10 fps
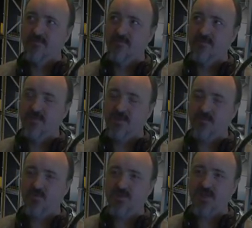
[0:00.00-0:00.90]

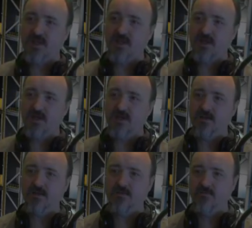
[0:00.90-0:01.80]
simple satellite.
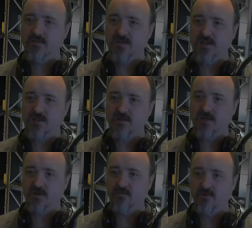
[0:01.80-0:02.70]
Well, let's take a look
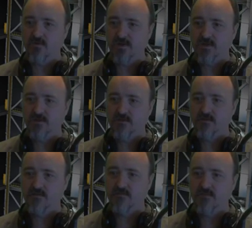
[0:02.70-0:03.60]
at it real quick.
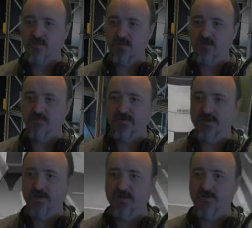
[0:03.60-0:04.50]
Maybe you'll find
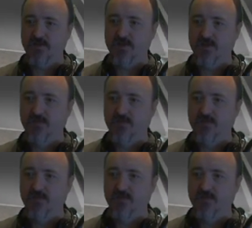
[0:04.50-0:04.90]
it interesting.